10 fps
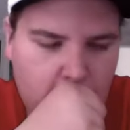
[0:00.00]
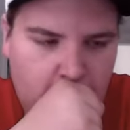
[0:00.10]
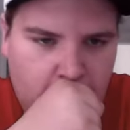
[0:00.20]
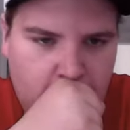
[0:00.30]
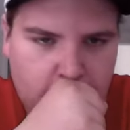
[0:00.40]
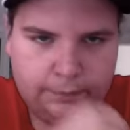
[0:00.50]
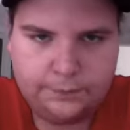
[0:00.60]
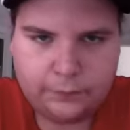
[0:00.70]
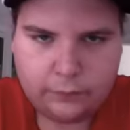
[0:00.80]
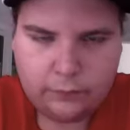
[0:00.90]

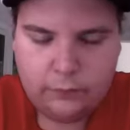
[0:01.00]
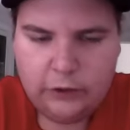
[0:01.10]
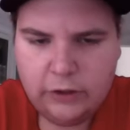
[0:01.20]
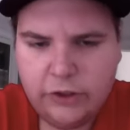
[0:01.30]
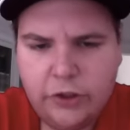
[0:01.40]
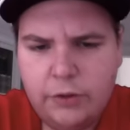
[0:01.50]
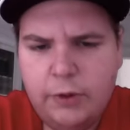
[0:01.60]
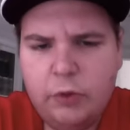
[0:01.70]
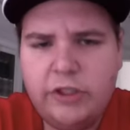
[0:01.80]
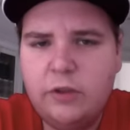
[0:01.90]
Excuse
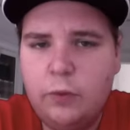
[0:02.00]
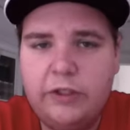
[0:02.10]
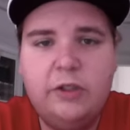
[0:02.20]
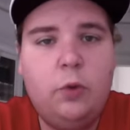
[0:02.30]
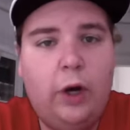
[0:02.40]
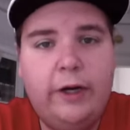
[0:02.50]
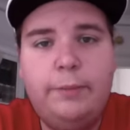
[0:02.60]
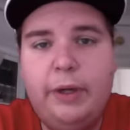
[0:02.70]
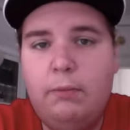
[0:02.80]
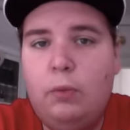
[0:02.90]
me, which is which is quite a
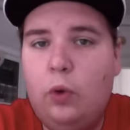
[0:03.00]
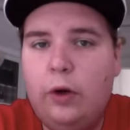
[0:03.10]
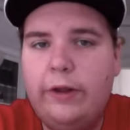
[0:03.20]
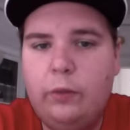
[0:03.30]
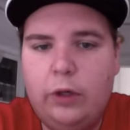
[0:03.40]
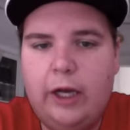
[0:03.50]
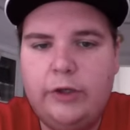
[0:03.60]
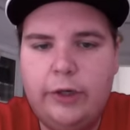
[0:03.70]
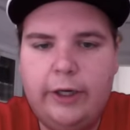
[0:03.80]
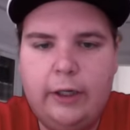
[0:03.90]
bit more than what I
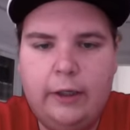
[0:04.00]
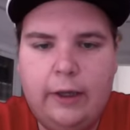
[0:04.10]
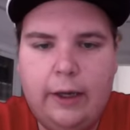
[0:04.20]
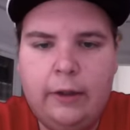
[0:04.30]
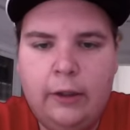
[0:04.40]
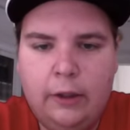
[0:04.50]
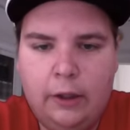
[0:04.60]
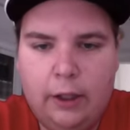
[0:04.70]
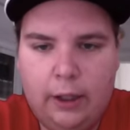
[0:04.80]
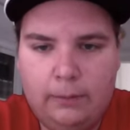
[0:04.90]
drink in a day.
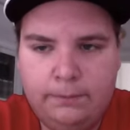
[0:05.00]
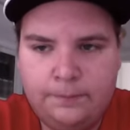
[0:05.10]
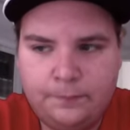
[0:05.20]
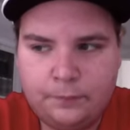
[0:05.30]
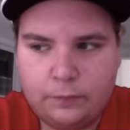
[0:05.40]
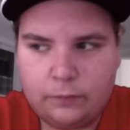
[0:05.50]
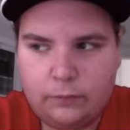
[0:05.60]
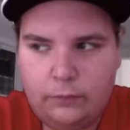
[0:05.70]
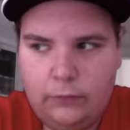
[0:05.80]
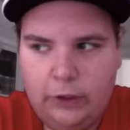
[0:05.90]
Um,
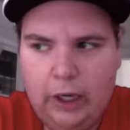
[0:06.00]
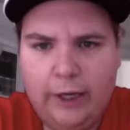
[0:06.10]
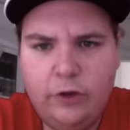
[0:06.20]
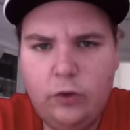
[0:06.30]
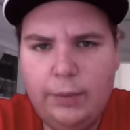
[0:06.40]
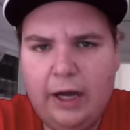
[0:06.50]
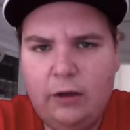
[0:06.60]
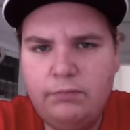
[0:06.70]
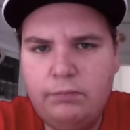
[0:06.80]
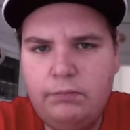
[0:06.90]
I do
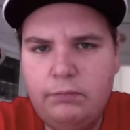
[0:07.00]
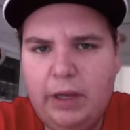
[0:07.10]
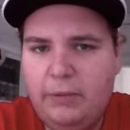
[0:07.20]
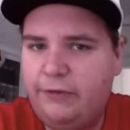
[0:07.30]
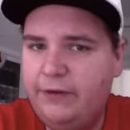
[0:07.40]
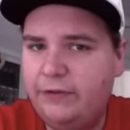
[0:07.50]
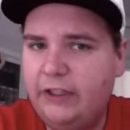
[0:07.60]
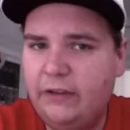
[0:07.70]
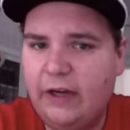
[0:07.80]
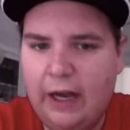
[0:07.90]
about maybe
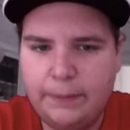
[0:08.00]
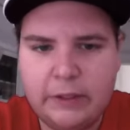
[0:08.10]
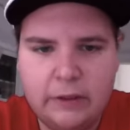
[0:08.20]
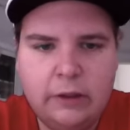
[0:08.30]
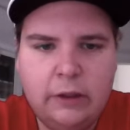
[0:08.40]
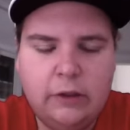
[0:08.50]
50 tops.